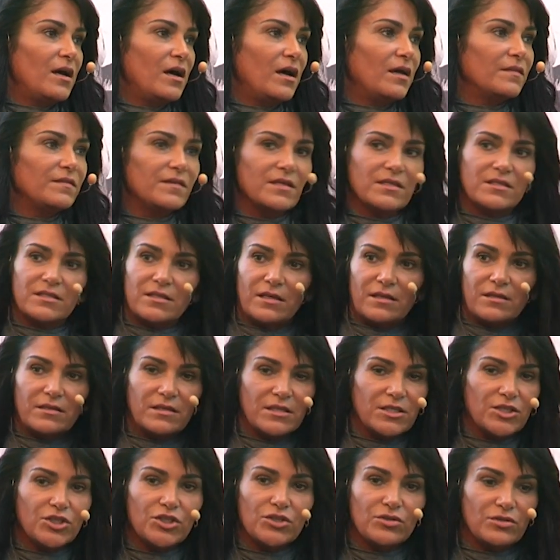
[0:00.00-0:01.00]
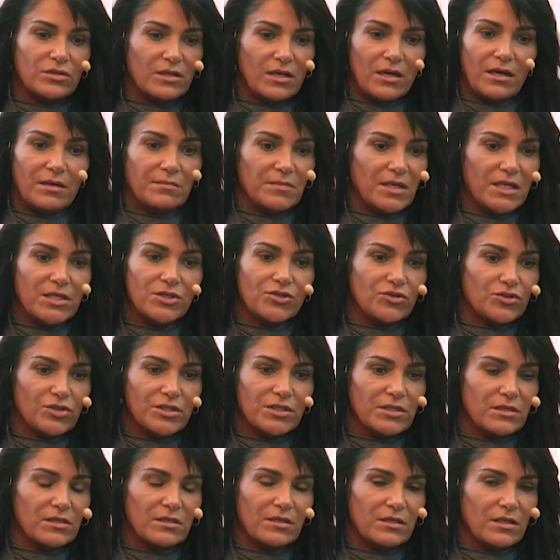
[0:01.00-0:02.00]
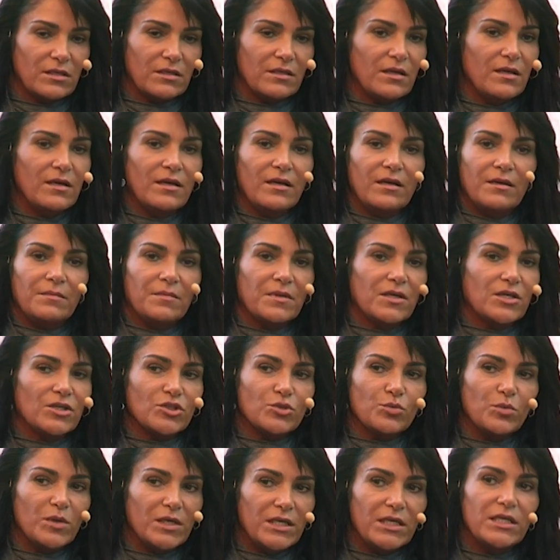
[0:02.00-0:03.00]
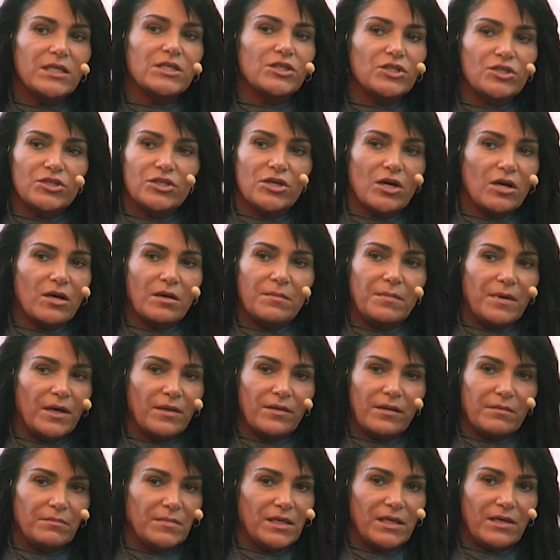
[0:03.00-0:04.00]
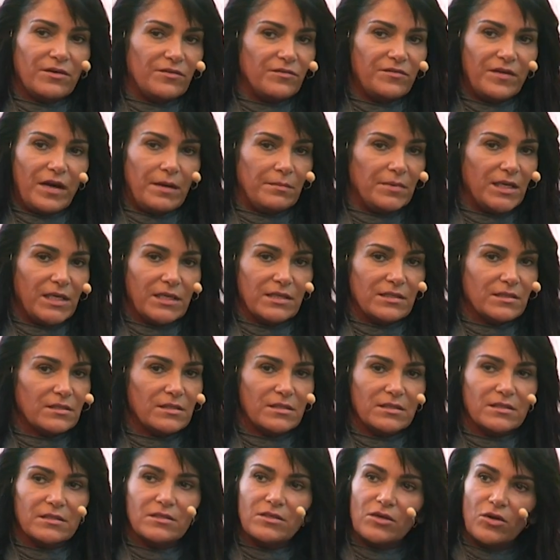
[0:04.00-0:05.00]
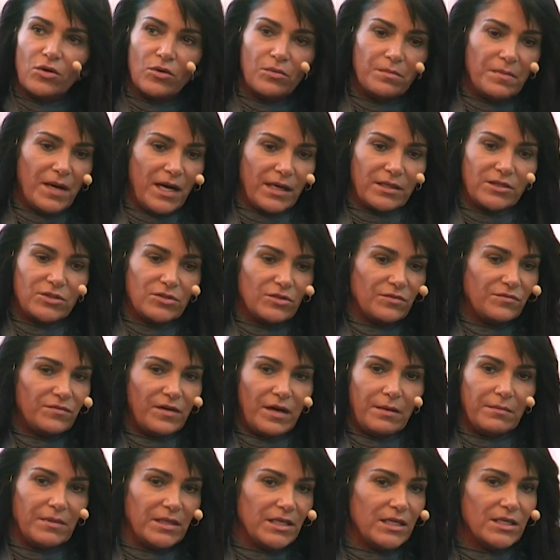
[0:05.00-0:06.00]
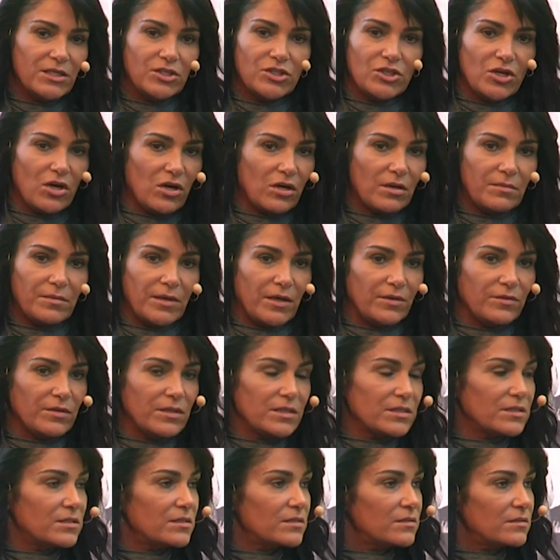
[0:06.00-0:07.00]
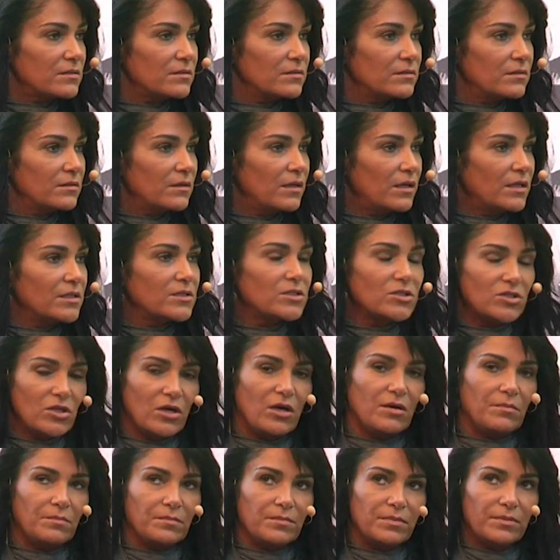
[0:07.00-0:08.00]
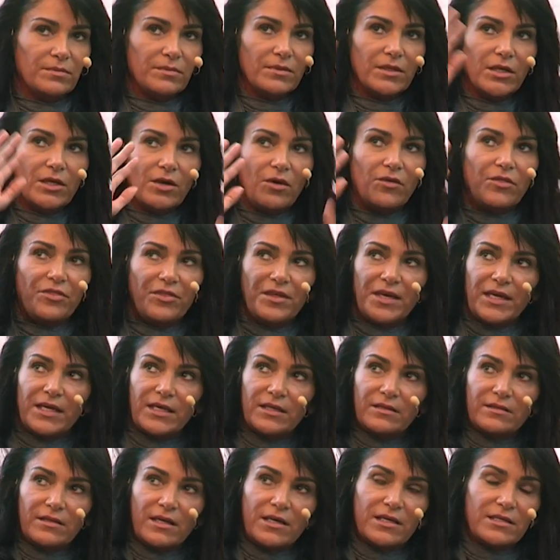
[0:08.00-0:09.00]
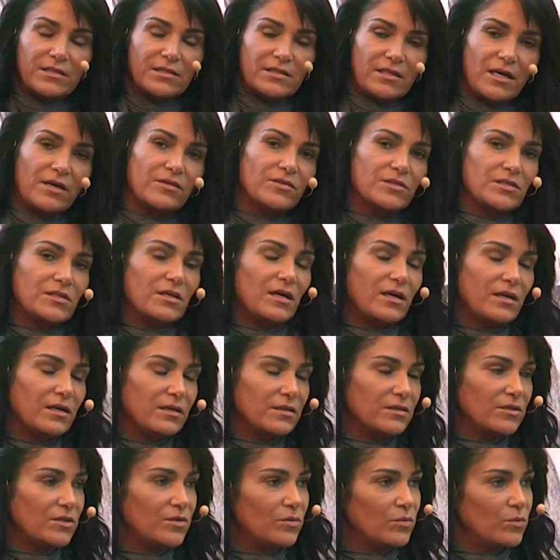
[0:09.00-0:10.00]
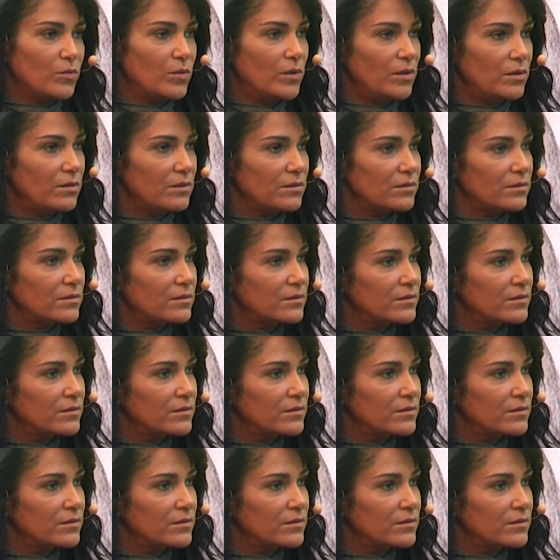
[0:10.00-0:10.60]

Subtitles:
And these are the issues that I'm interested in, because we need to talk about them in our families. Let's go back to the family and talk about this, and stop, thinking that it's outside your world.